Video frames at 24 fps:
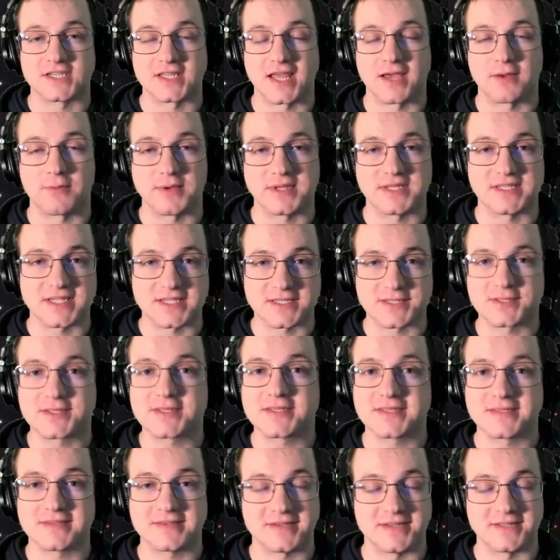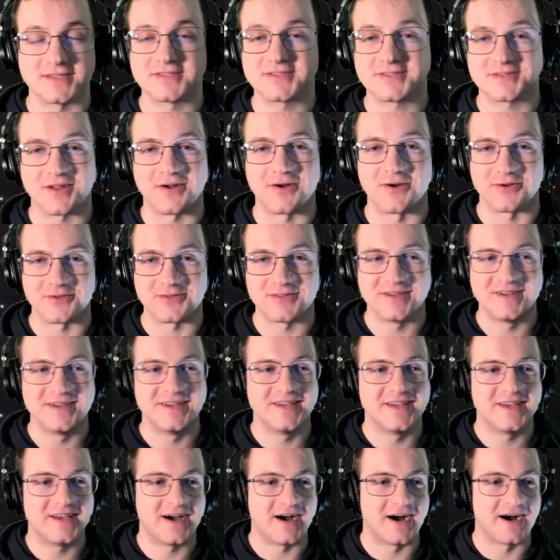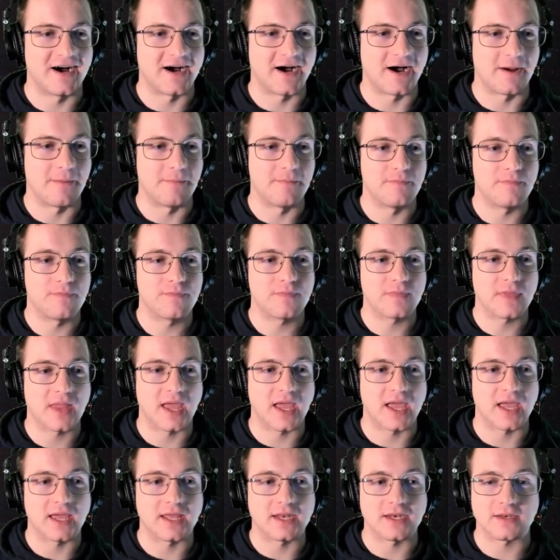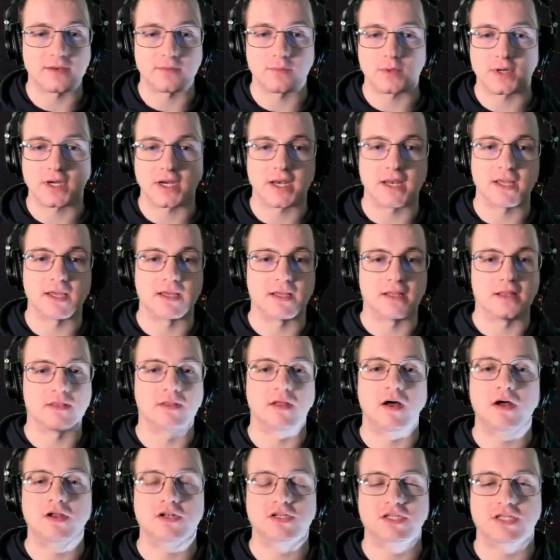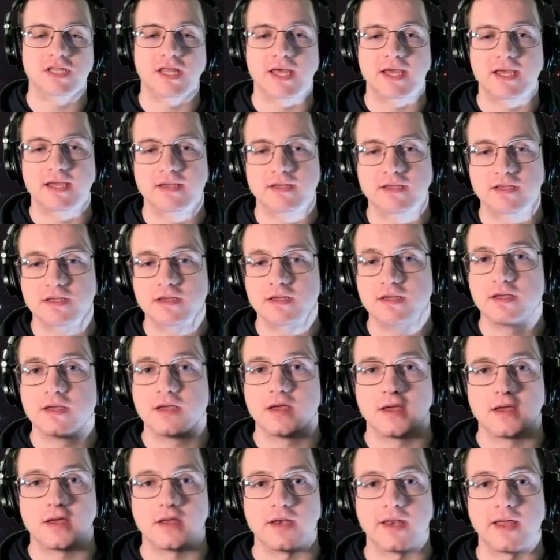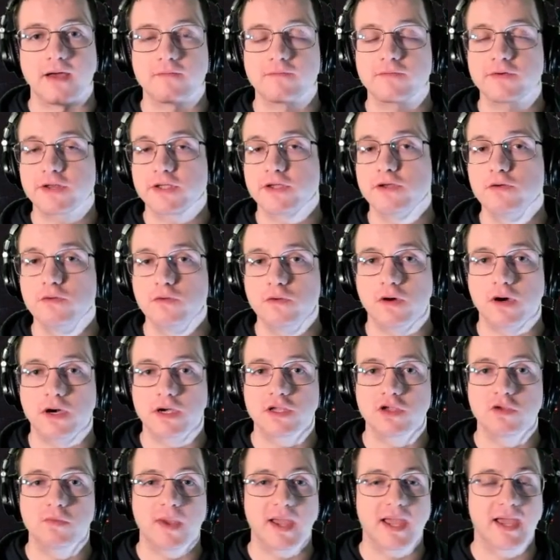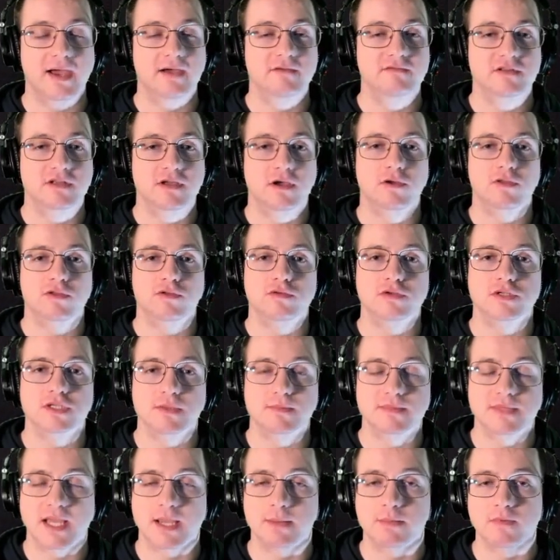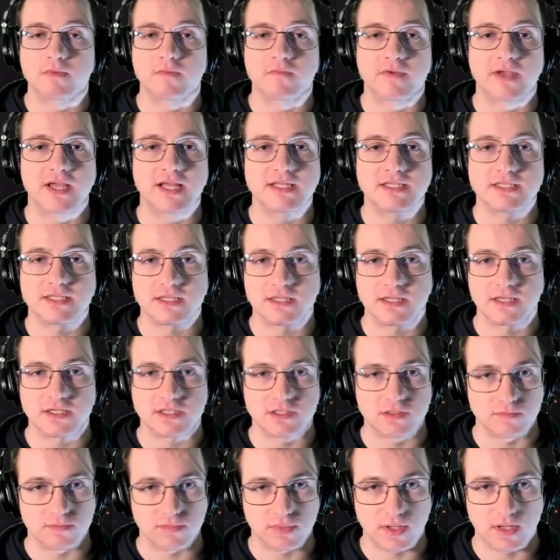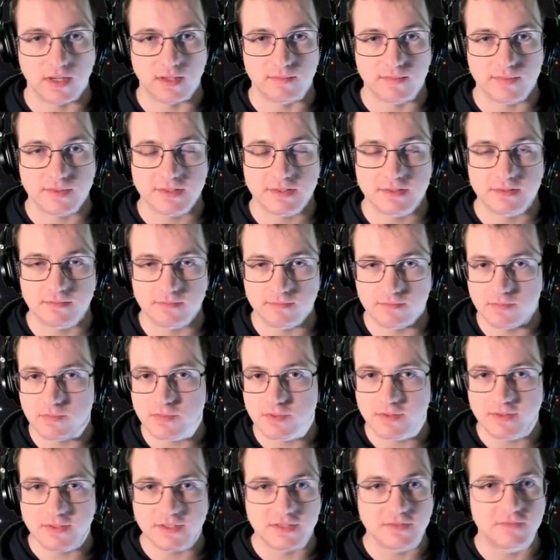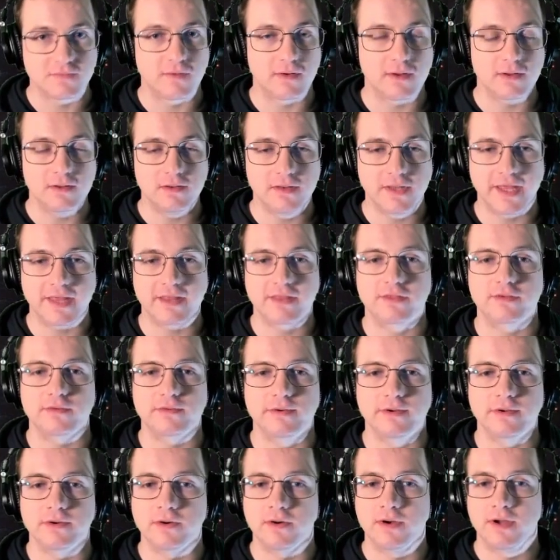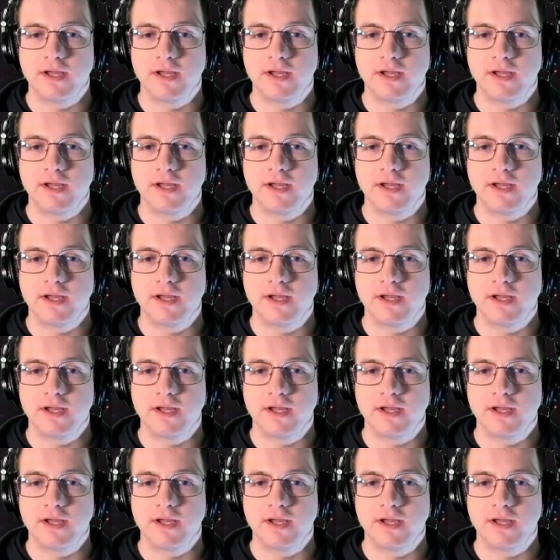that we just installed. Um, and we're going to launch that. Now, for you, you may have to go through some type of installation prompt. Just follow that through,